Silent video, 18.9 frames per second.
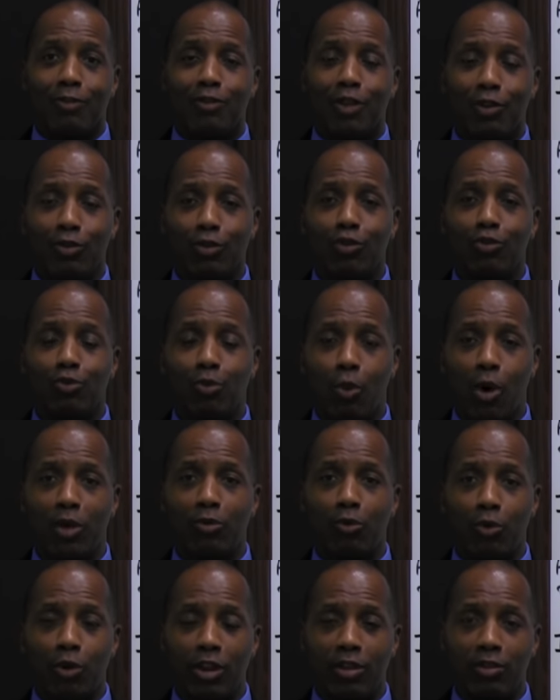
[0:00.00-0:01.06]
This is
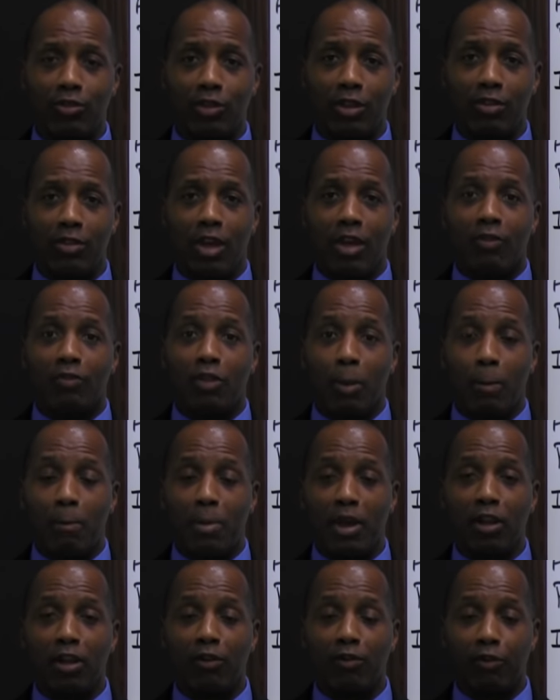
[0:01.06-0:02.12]
one reason the
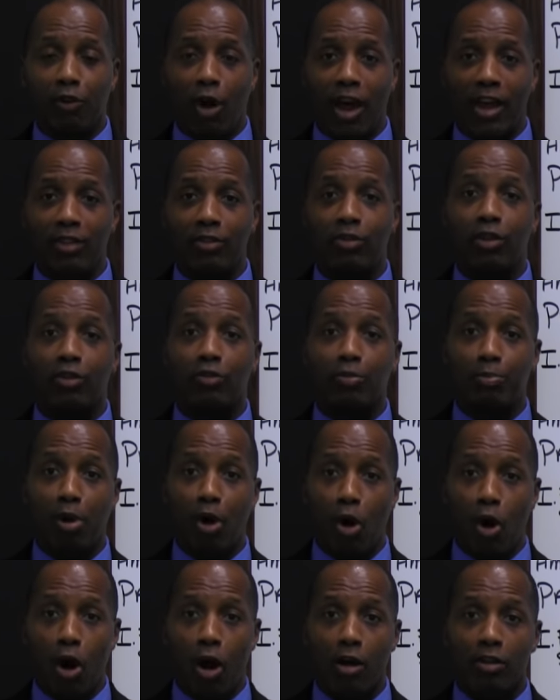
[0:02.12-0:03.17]
Bill of Rights is
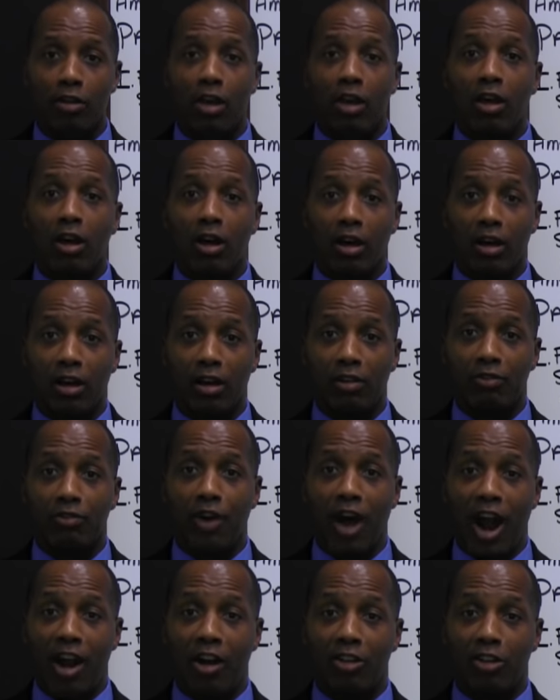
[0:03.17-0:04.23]
part
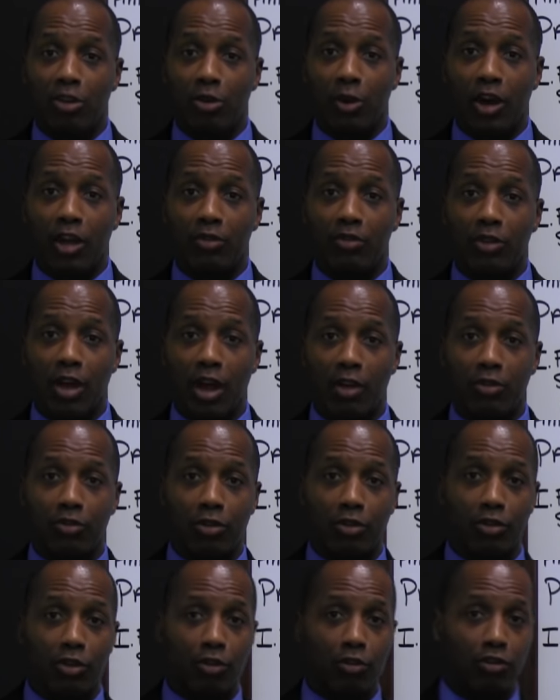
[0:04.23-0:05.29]
of our U S
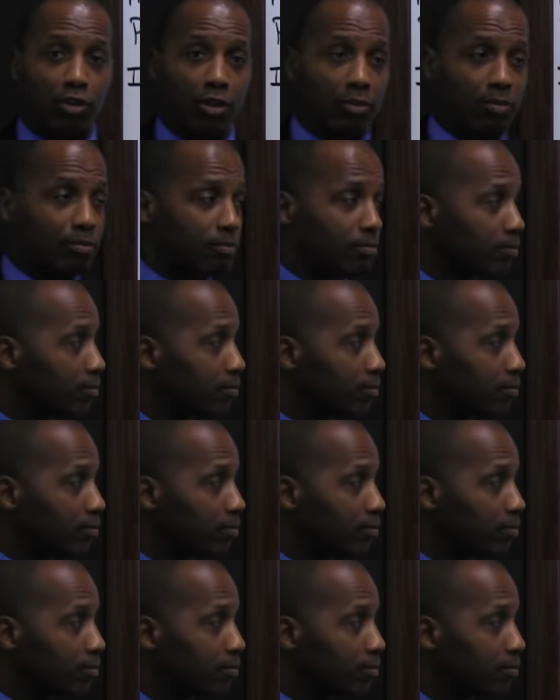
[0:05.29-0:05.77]
Constitution.